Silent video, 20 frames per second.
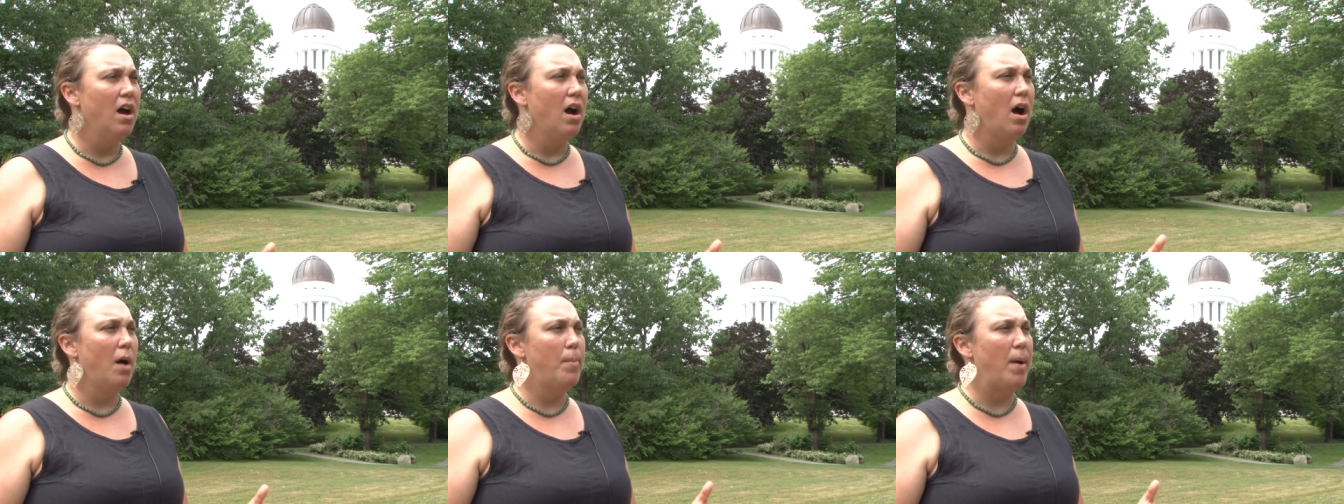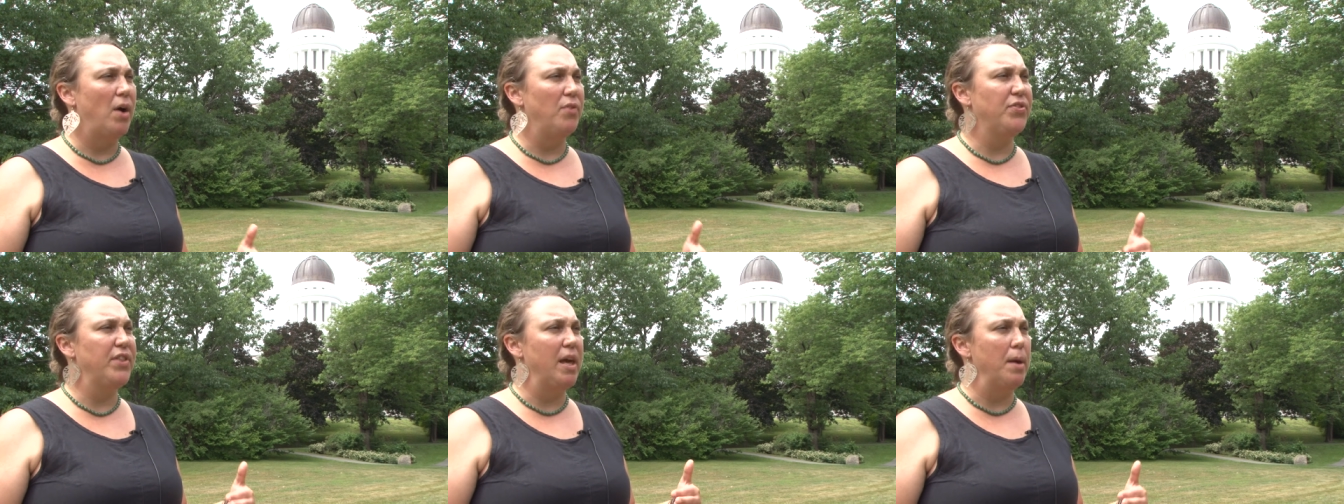
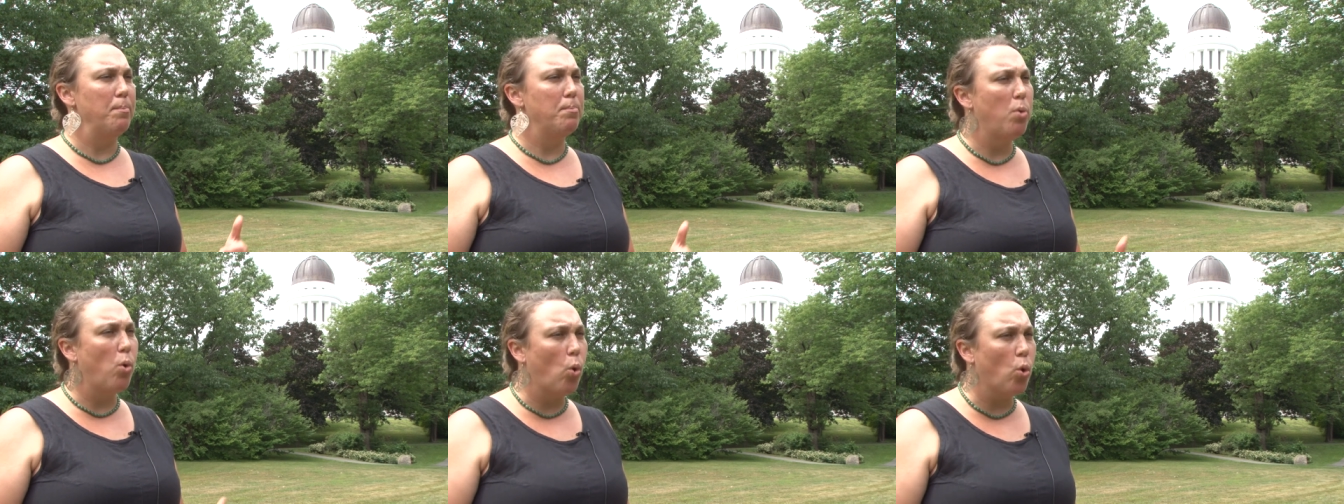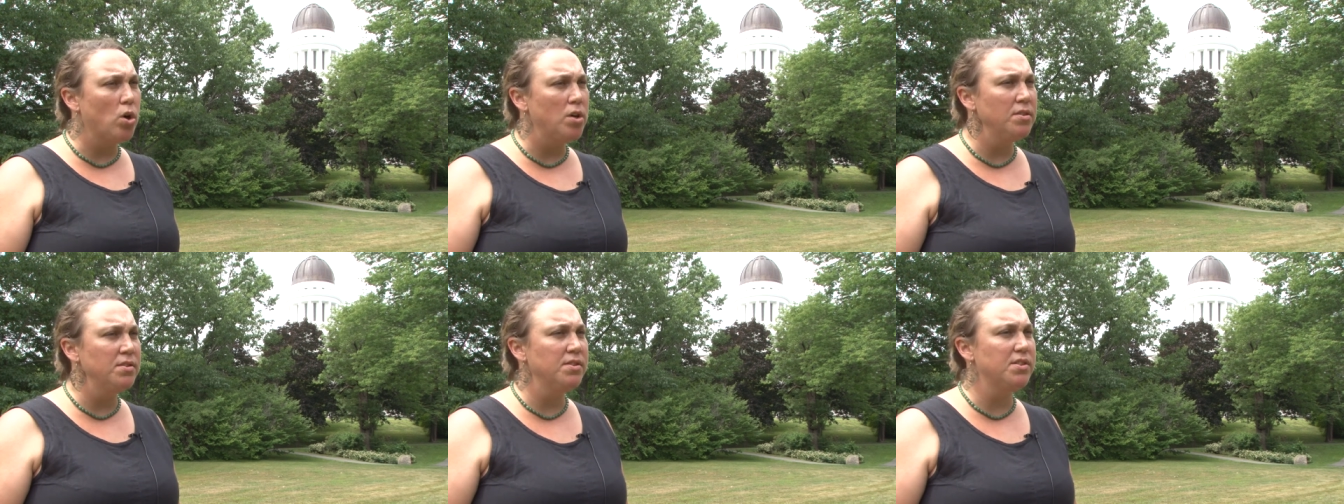about the
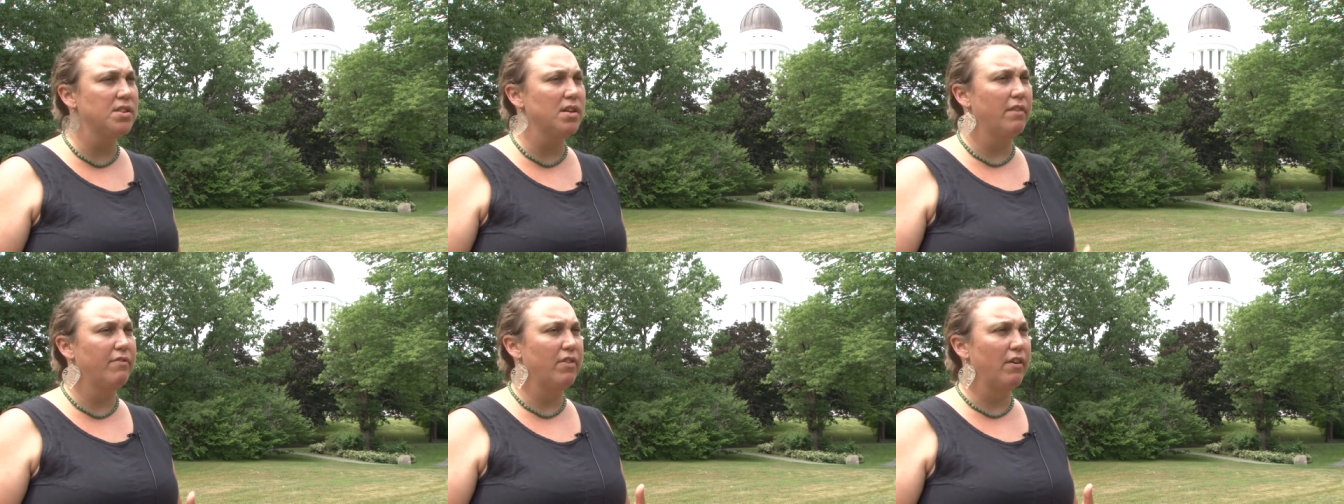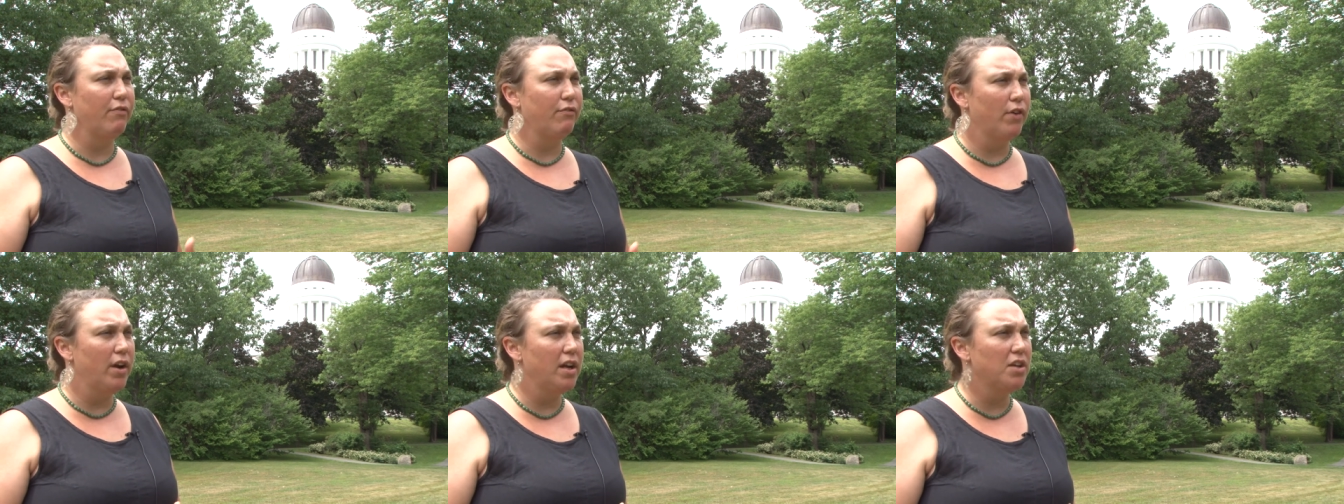importance of
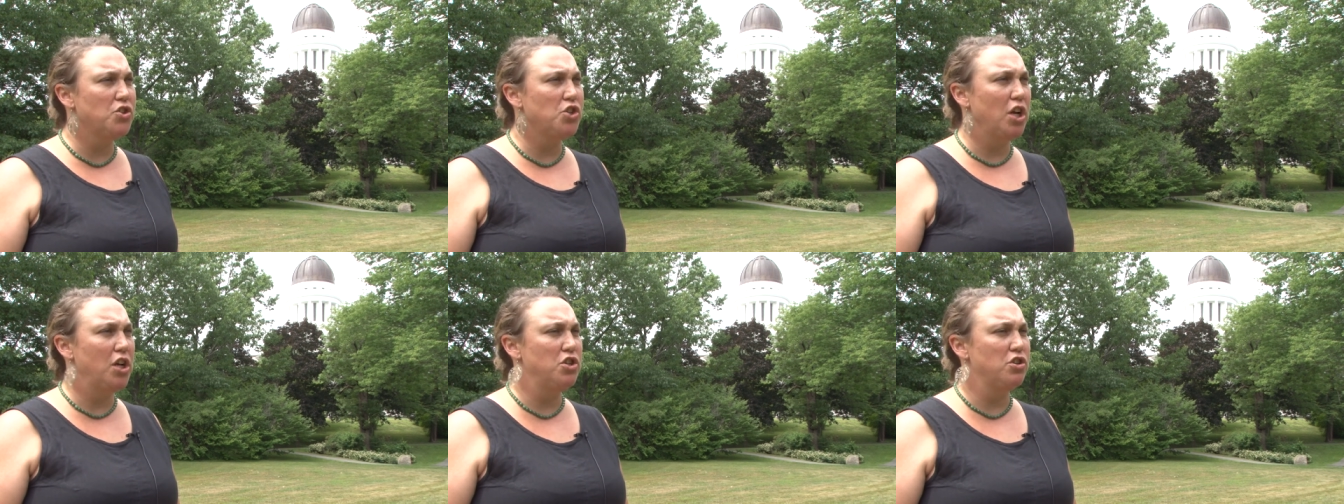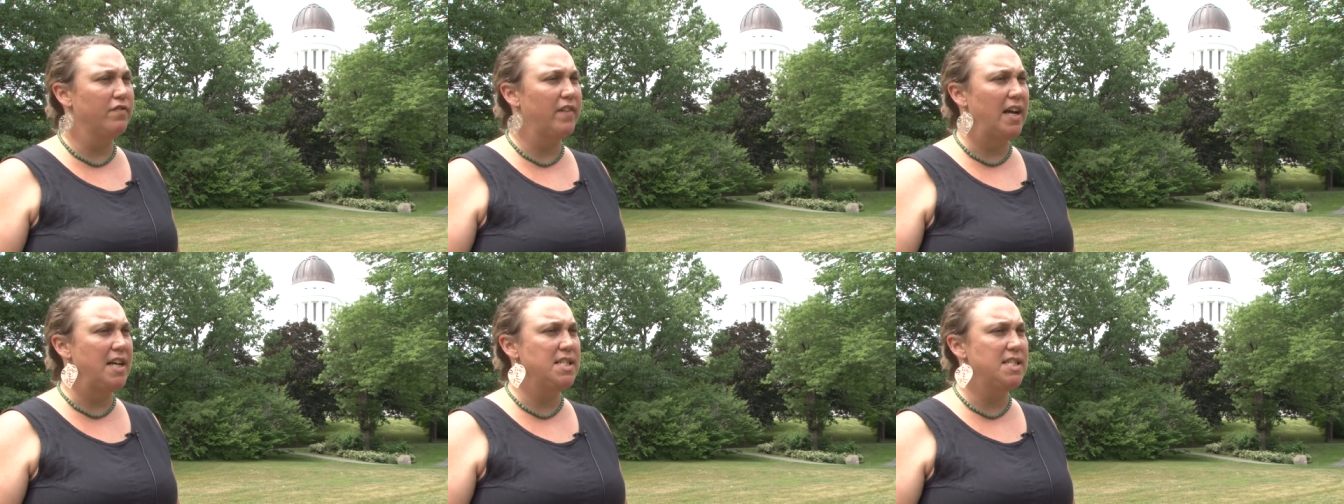the free exchange
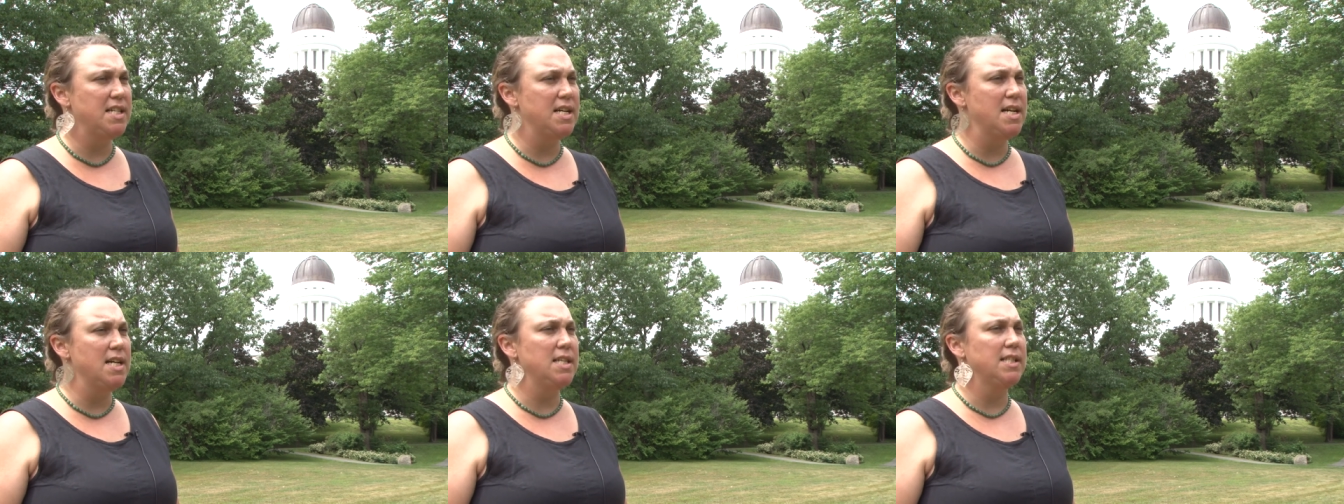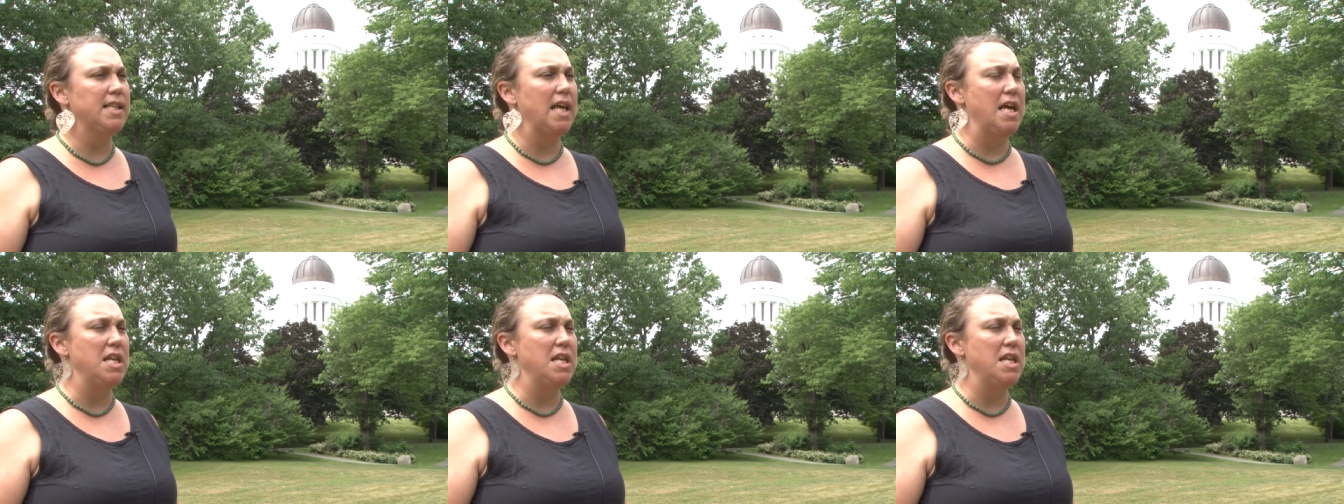of ideas